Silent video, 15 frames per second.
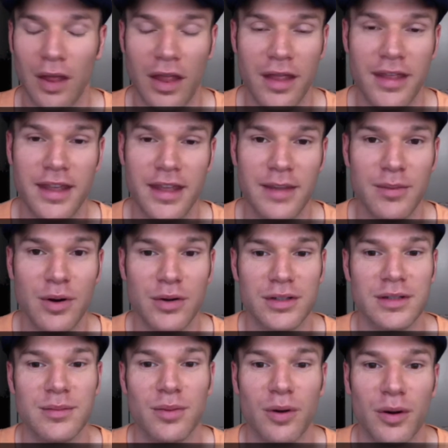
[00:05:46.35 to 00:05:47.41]
the most
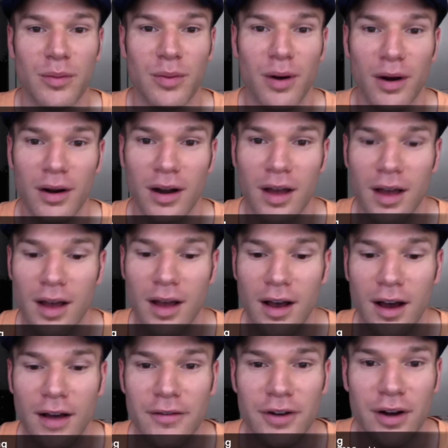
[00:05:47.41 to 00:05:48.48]
important part
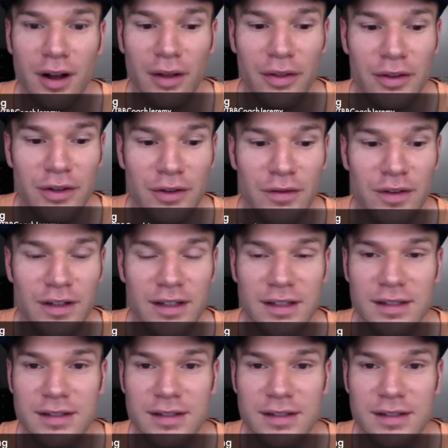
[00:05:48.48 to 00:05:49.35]
of your health and your fitness.